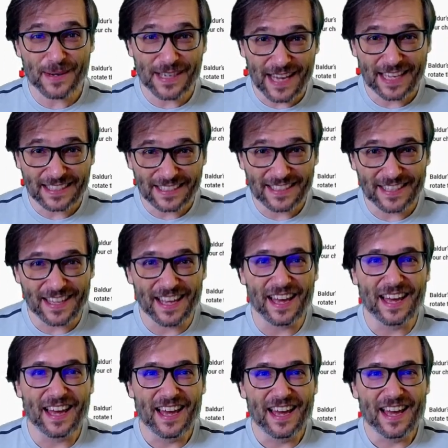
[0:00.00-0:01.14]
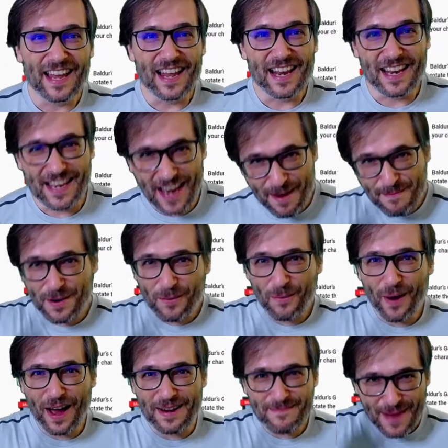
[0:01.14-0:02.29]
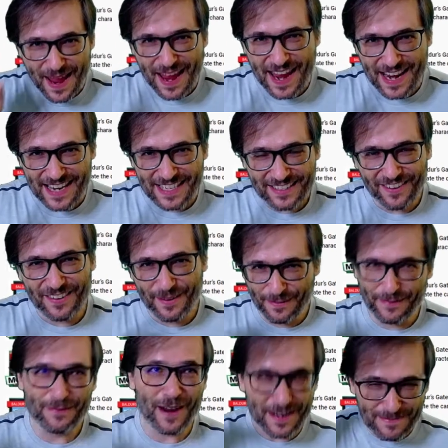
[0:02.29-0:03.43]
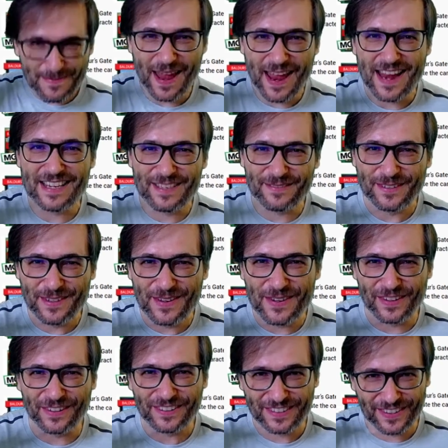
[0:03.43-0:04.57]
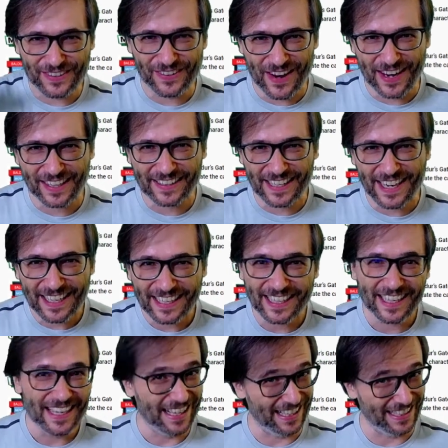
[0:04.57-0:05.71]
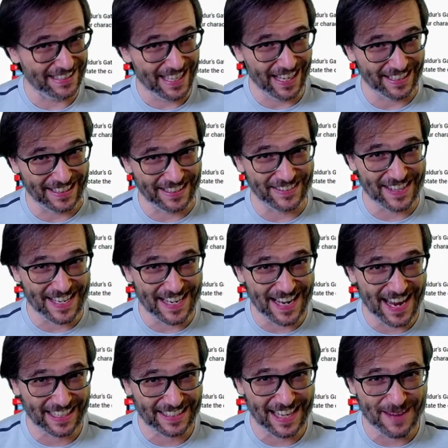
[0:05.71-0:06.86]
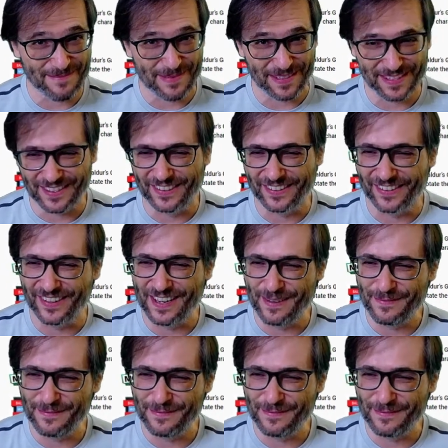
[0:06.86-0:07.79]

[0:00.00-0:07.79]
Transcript: get to the number one page or the front page of Google so quickly? I'll tell you in the next episode or in a